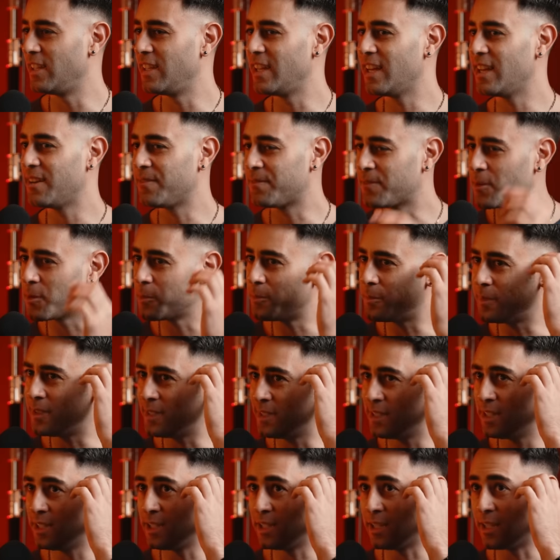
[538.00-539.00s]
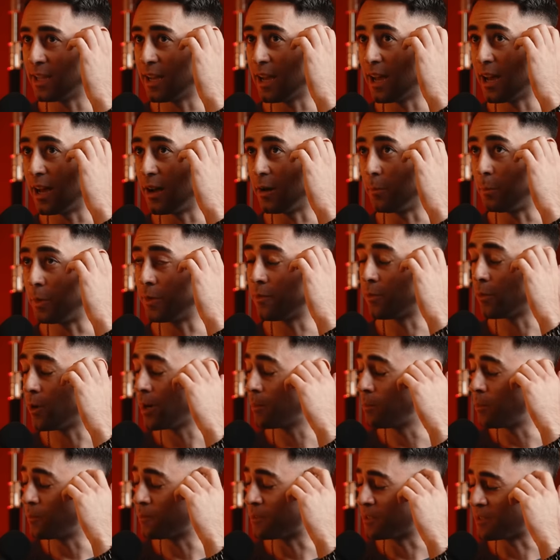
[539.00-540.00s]
Yeah, for me, before I
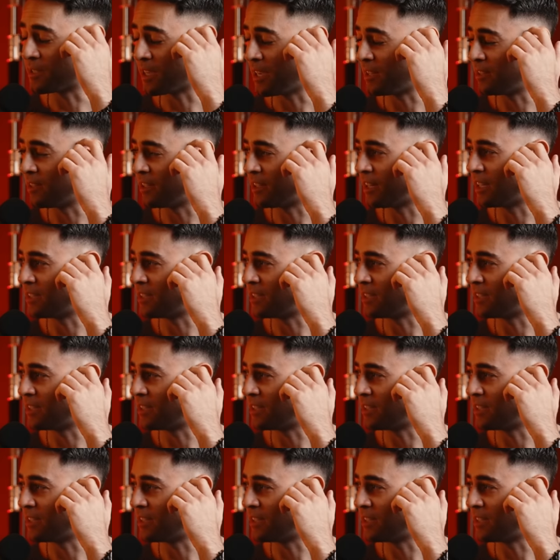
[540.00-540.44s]
moved to Thailand,